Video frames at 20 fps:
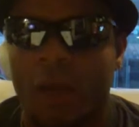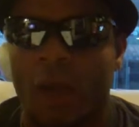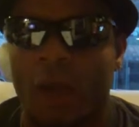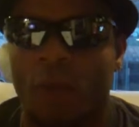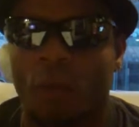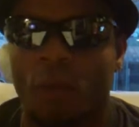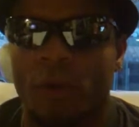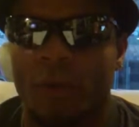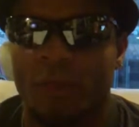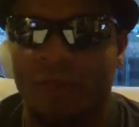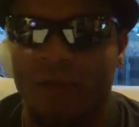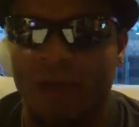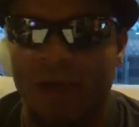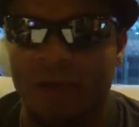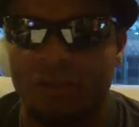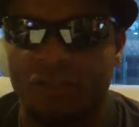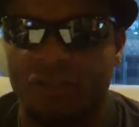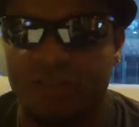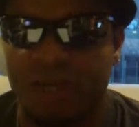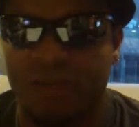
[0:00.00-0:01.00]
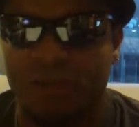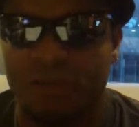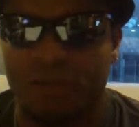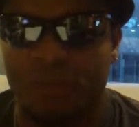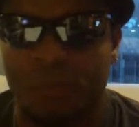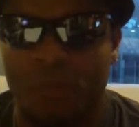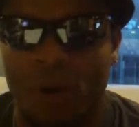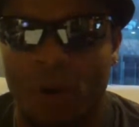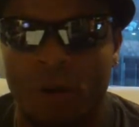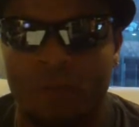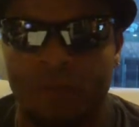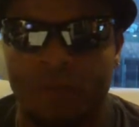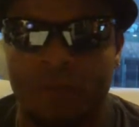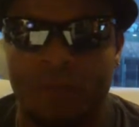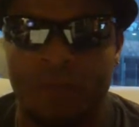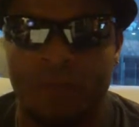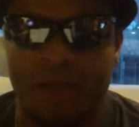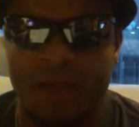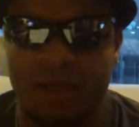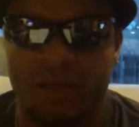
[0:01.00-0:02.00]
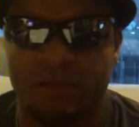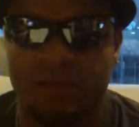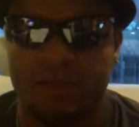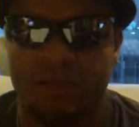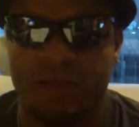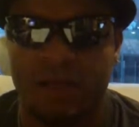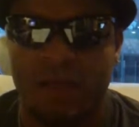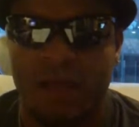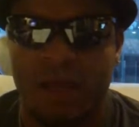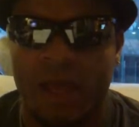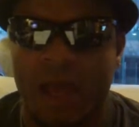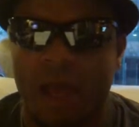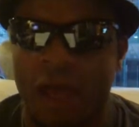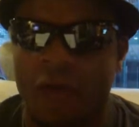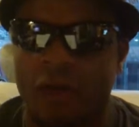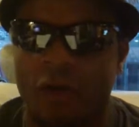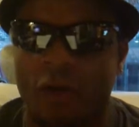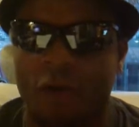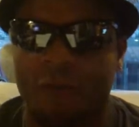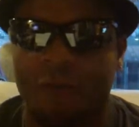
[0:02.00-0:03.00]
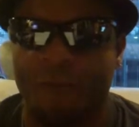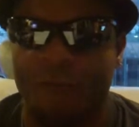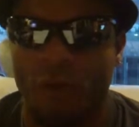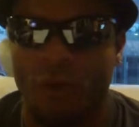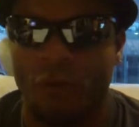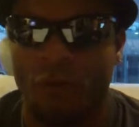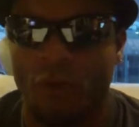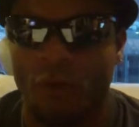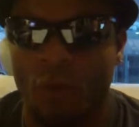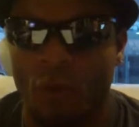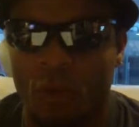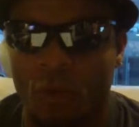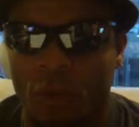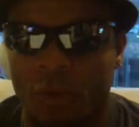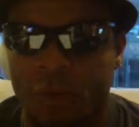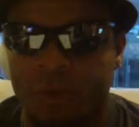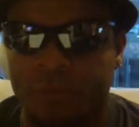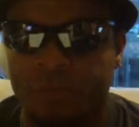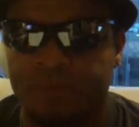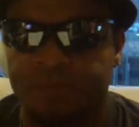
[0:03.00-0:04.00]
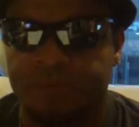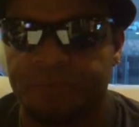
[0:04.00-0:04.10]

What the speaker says: And when thou shalt depart from thence, and go farther on,